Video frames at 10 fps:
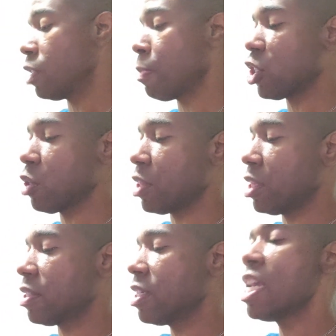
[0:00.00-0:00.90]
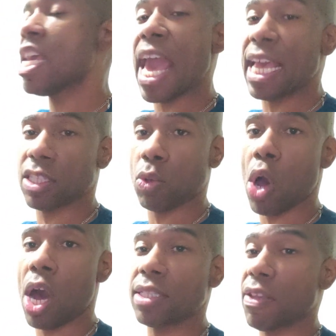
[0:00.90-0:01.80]
especially with this ace of
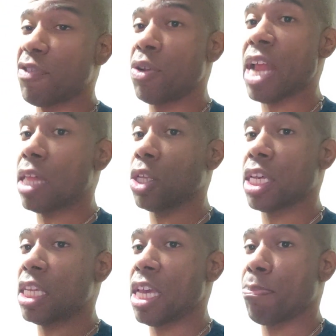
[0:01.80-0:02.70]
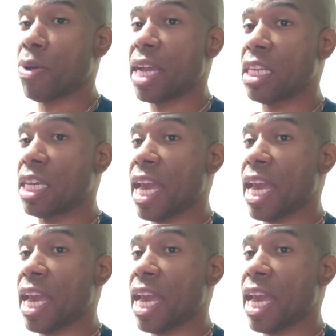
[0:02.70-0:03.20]
wands. If you're not looking to get pregnant,